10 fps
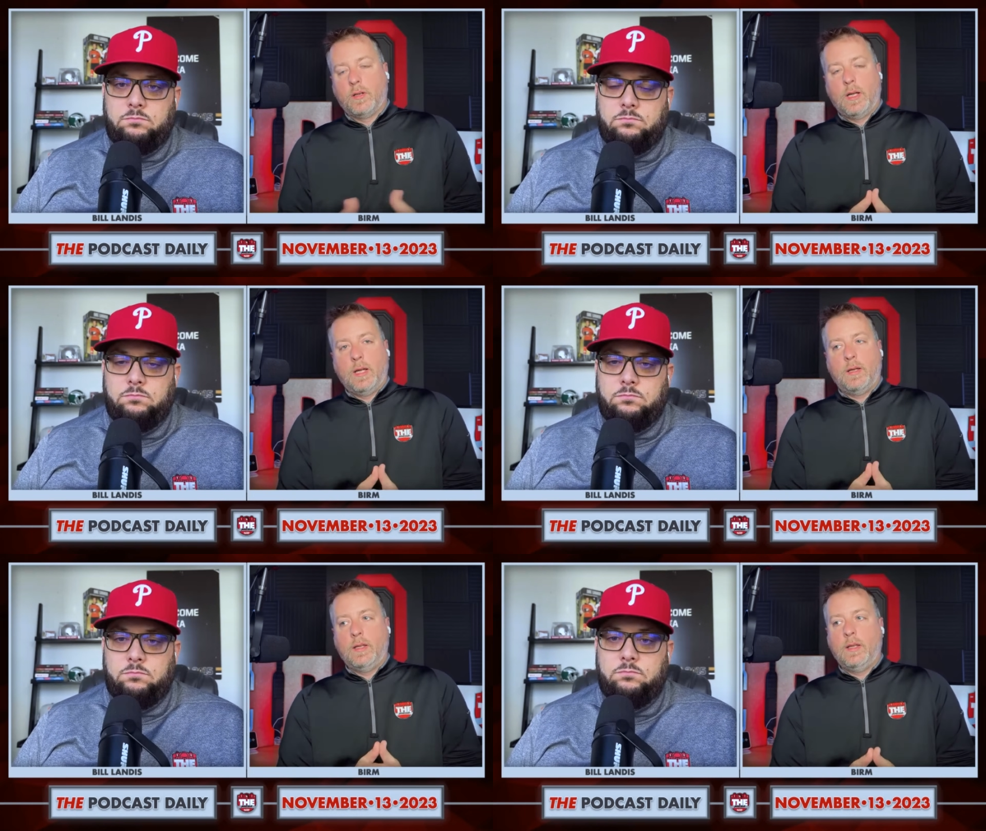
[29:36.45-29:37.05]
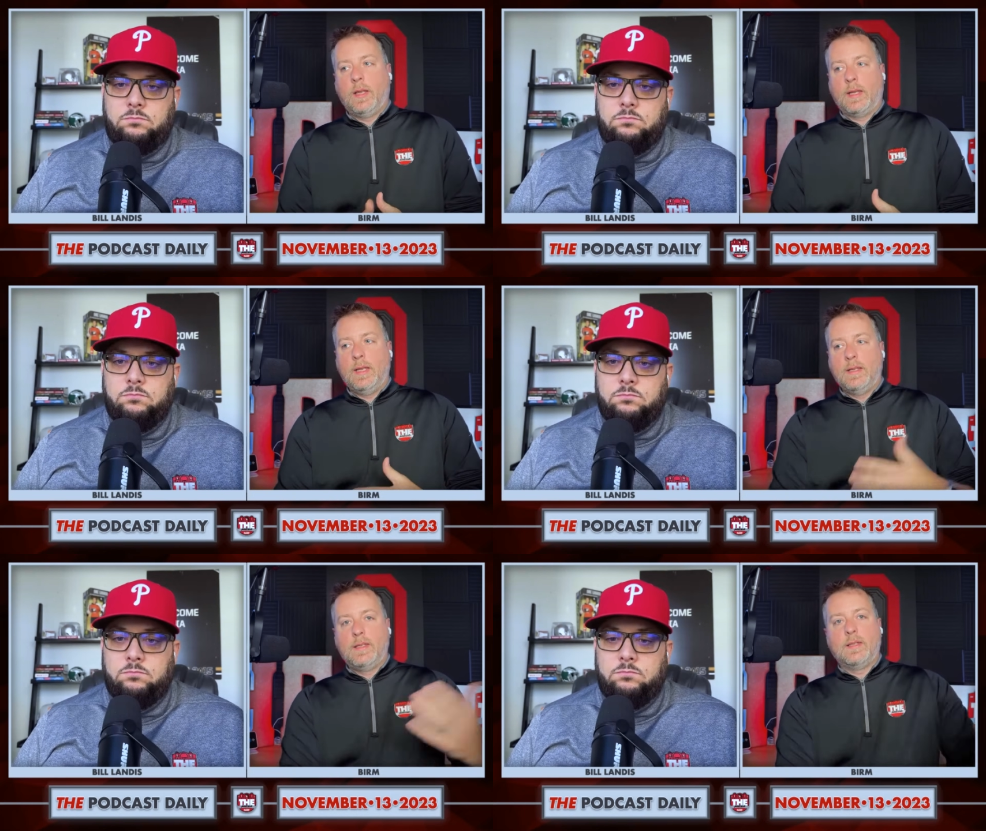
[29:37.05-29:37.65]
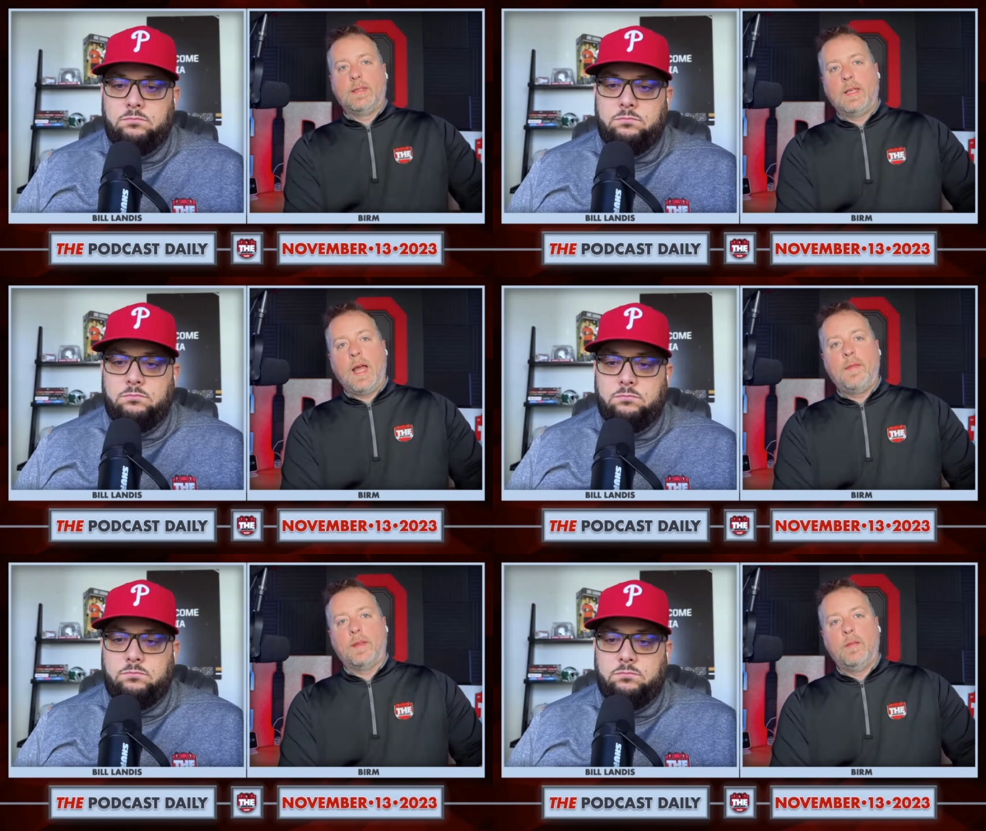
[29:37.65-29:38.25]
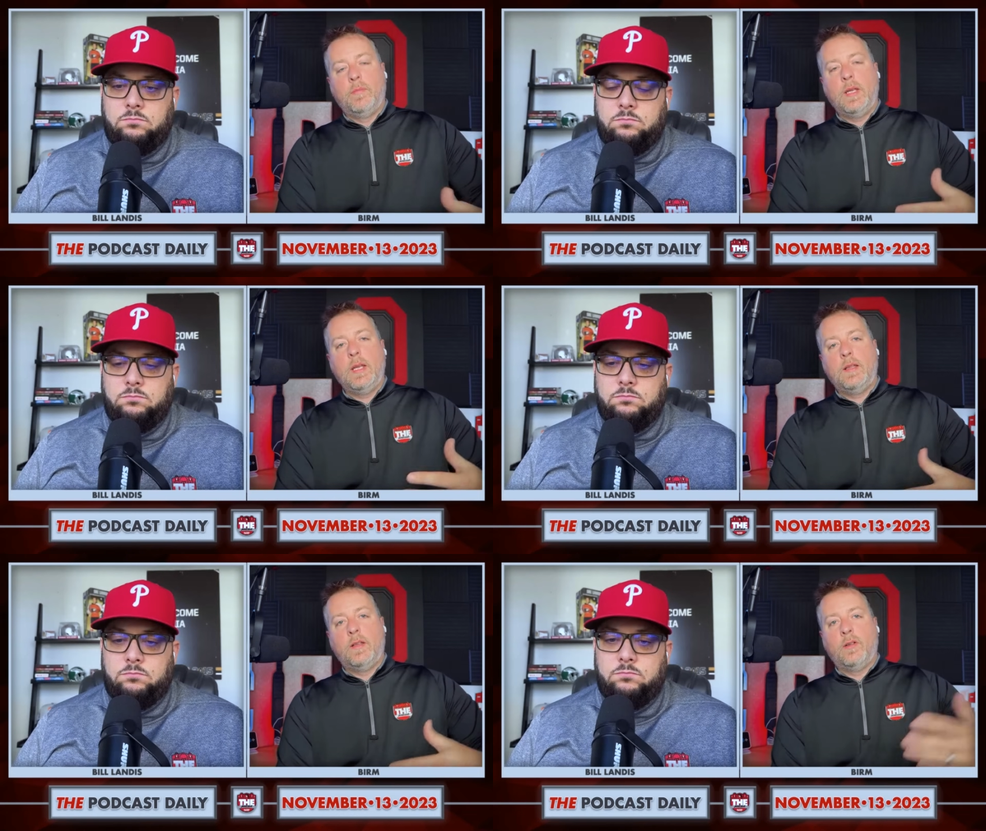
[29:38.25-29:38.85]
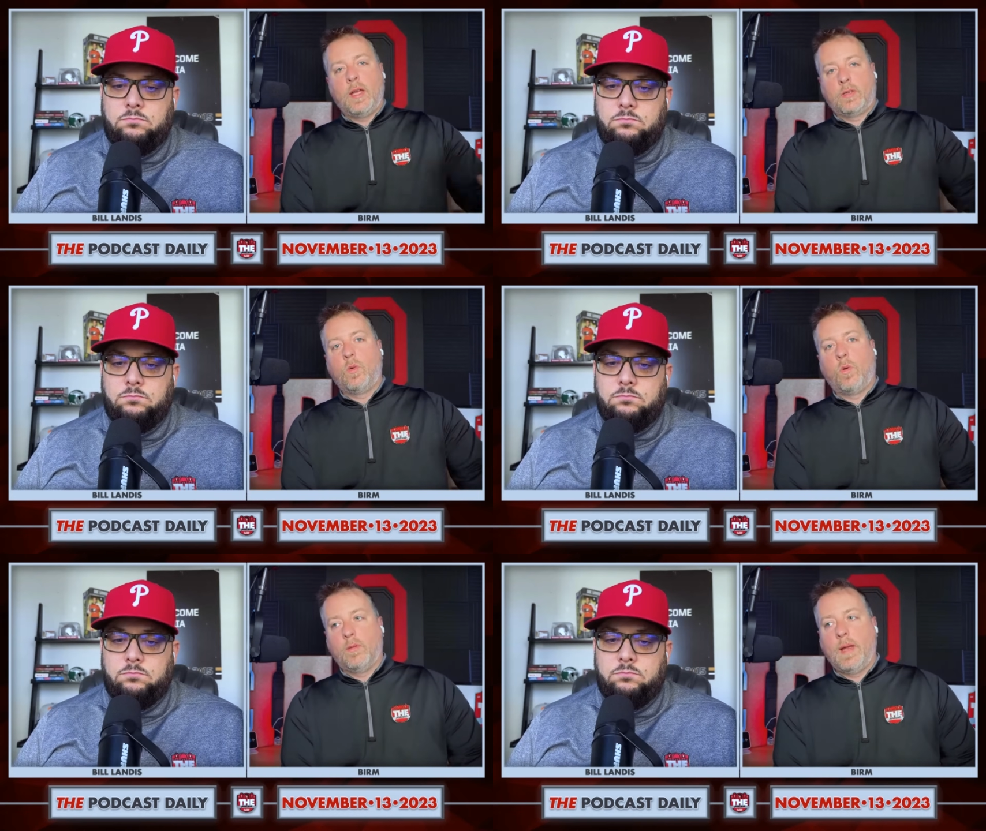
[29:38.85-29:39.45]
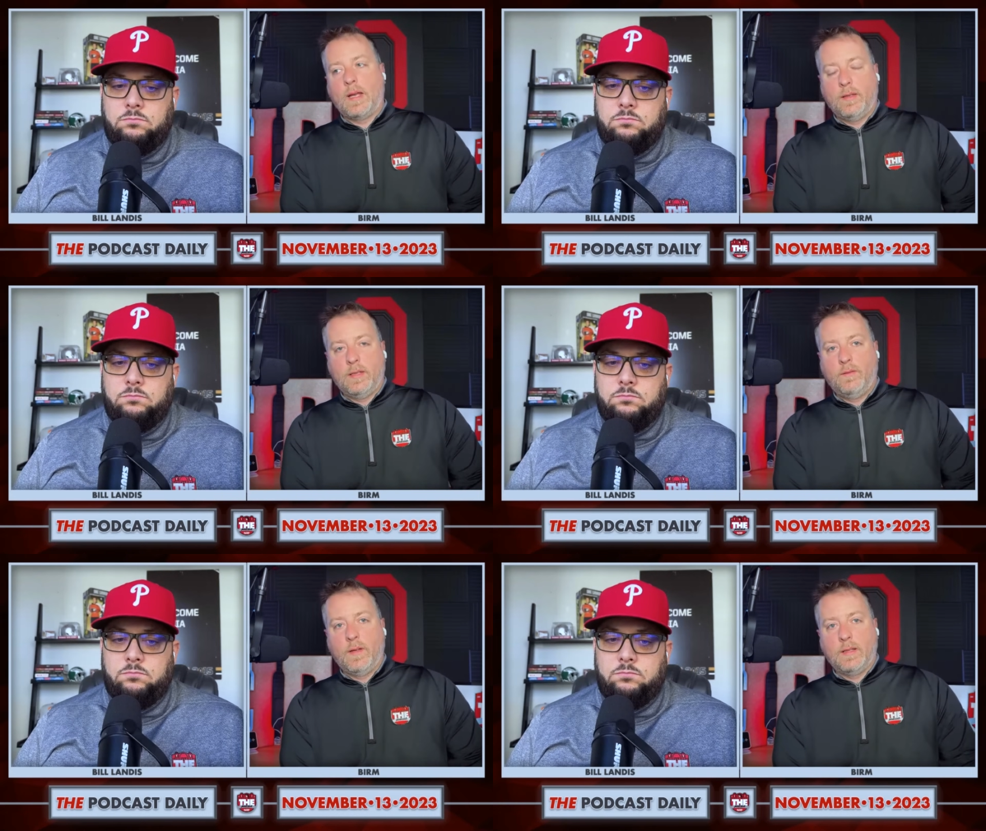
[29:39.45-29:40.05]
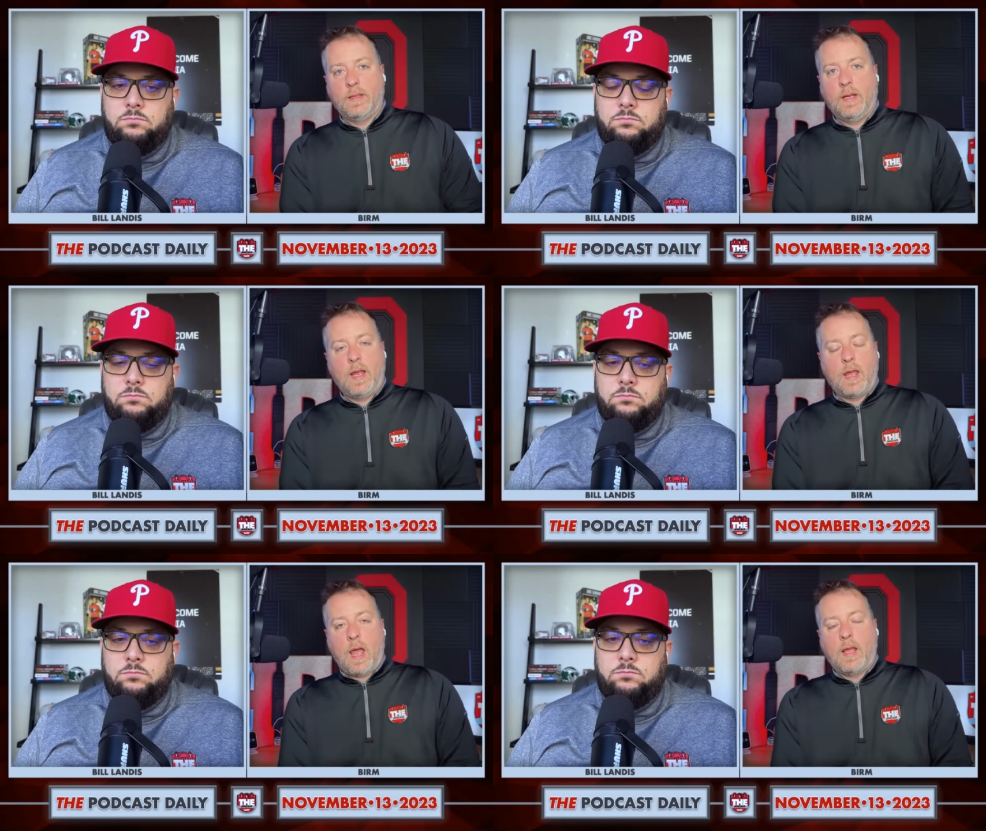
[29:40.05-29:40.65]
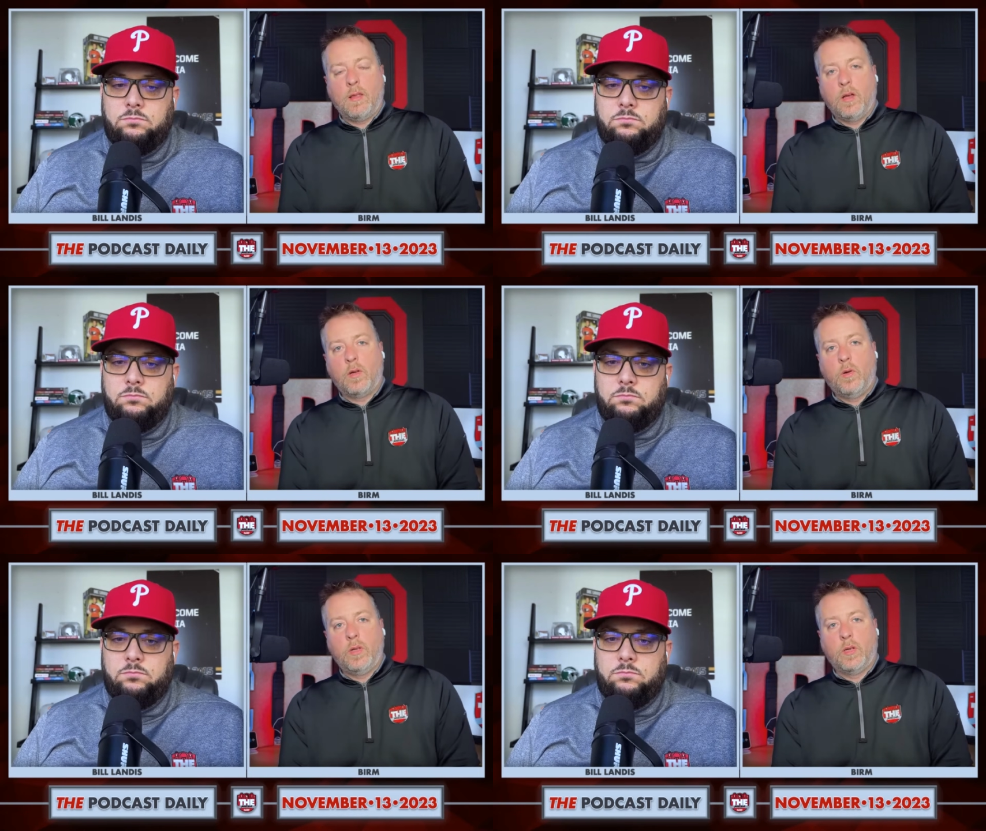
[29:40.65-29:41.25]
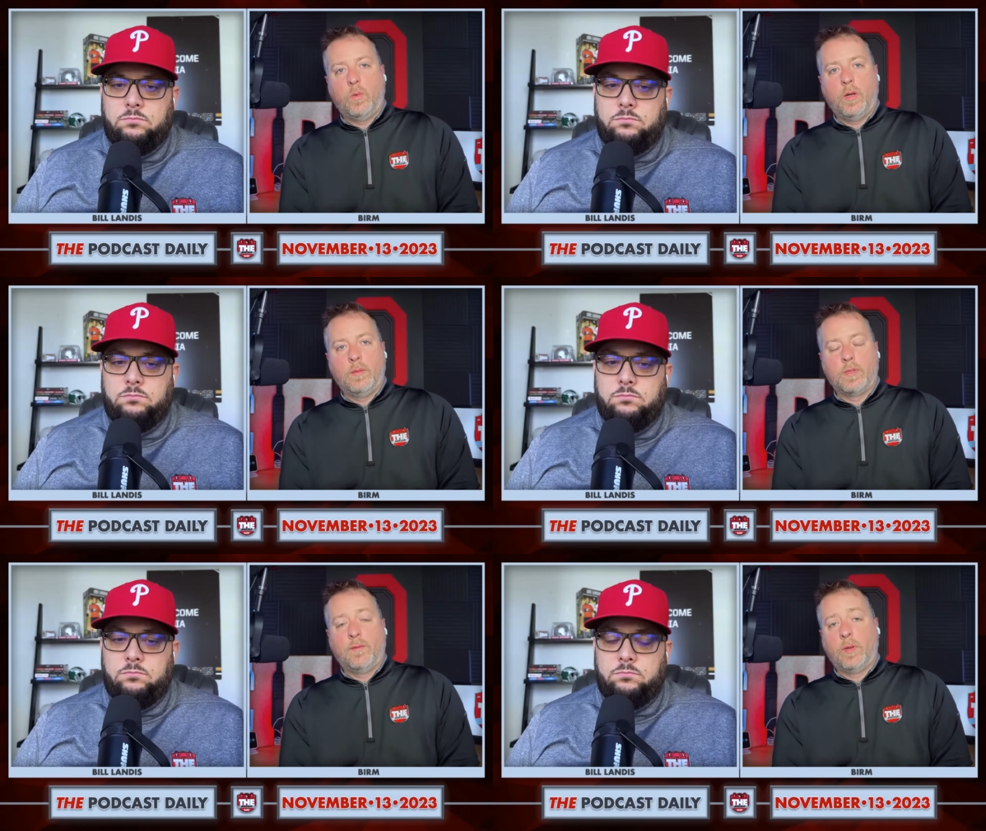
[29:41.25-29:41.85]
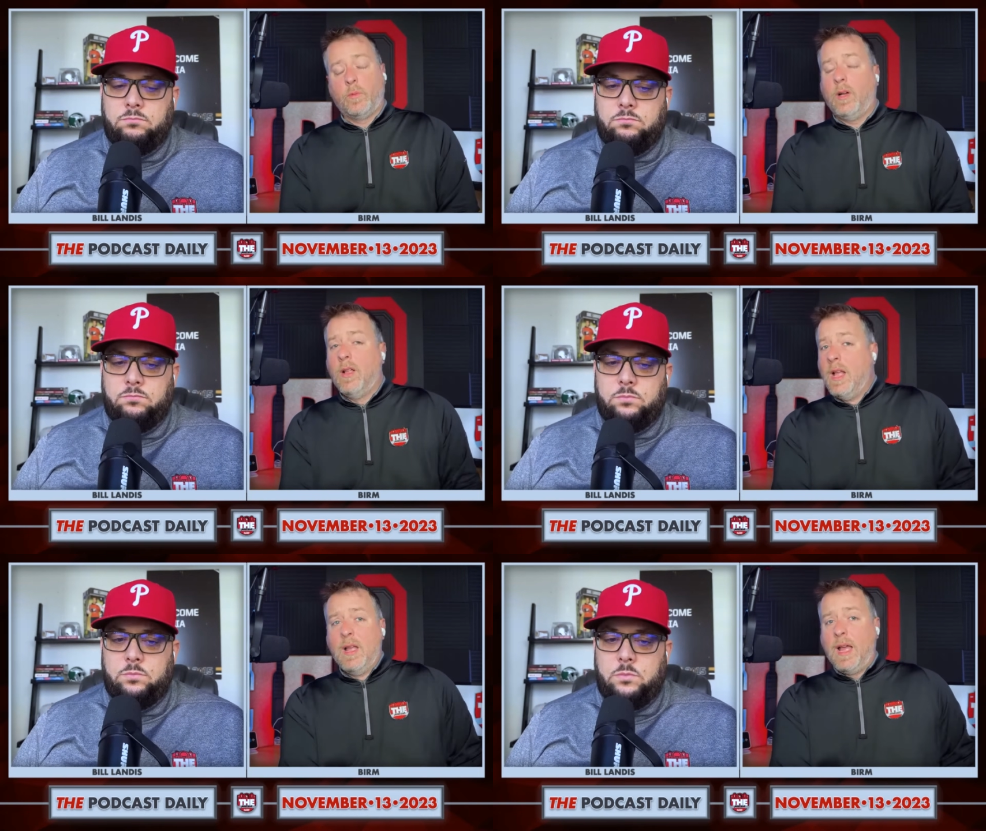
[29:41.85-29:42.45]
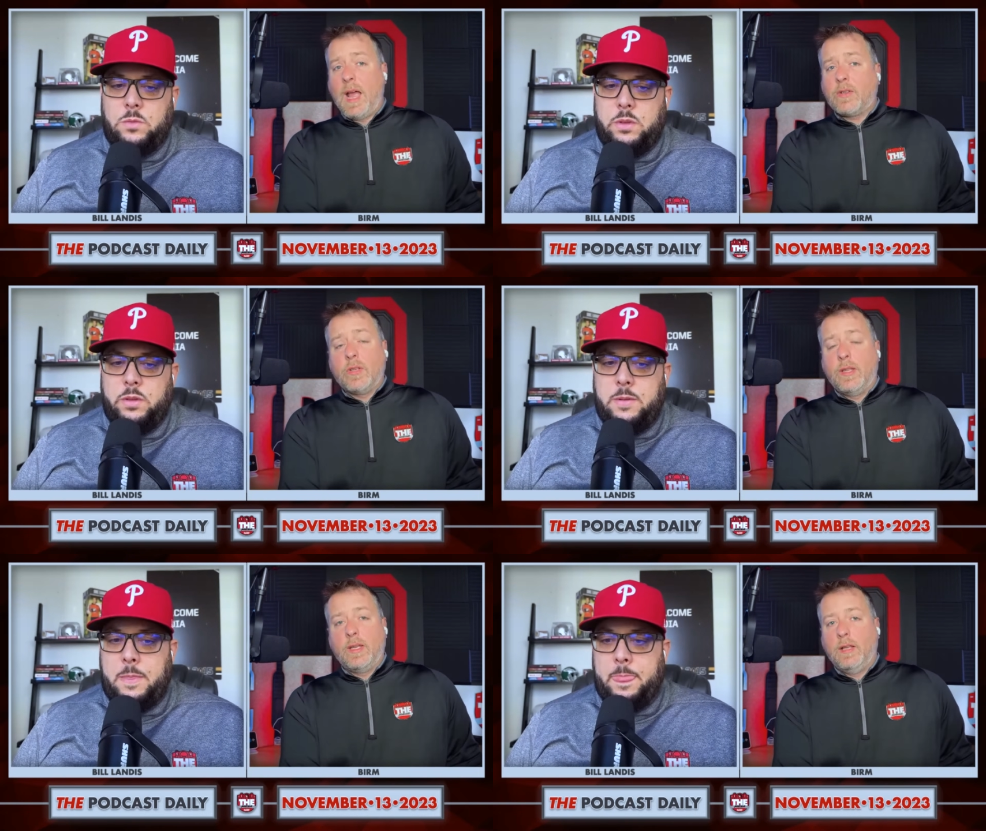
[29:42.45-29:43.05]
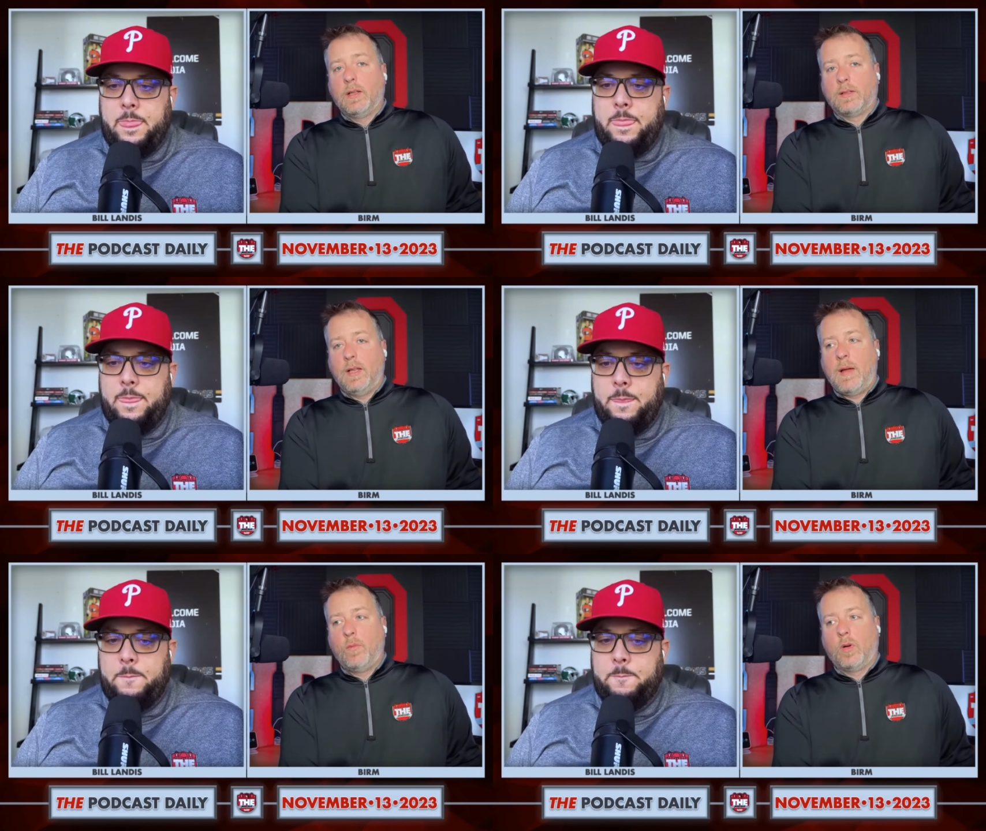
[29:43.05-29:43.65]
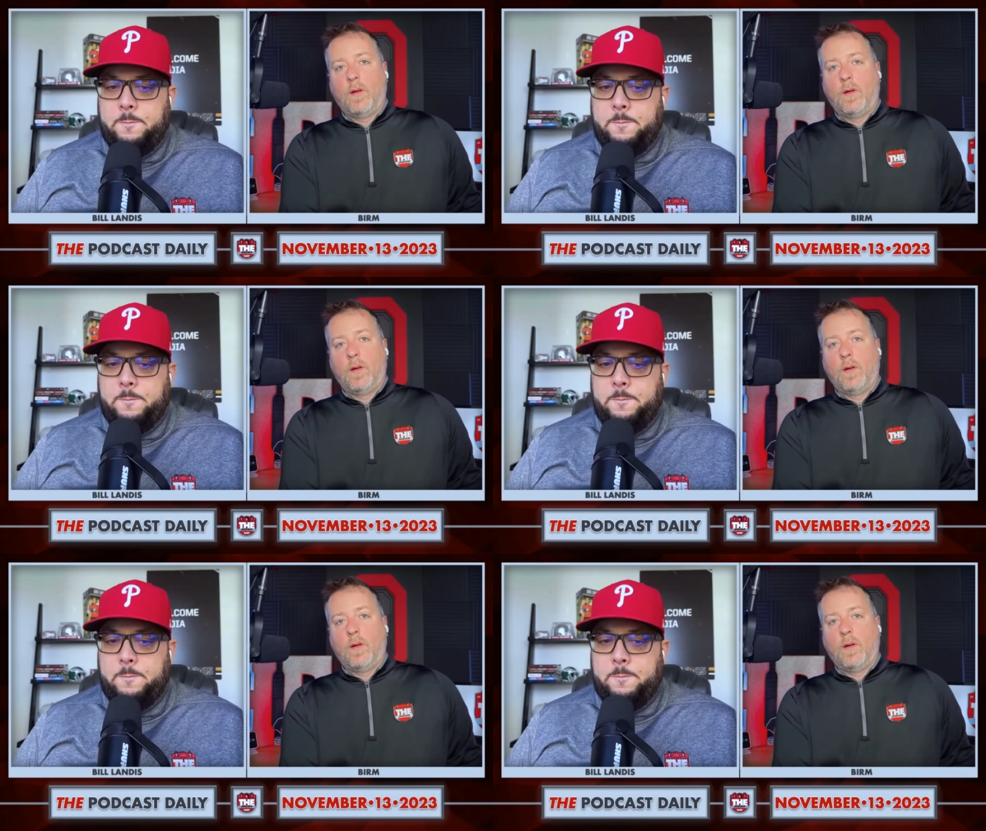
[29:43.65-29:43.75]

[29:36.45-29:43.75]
Speaker 1: Uh, it, like, mm-hmm. is this the guy that can be your next quarterback of the defense? And I, I thought Cody acquitted himself pretty well. I actually think he looked a lot more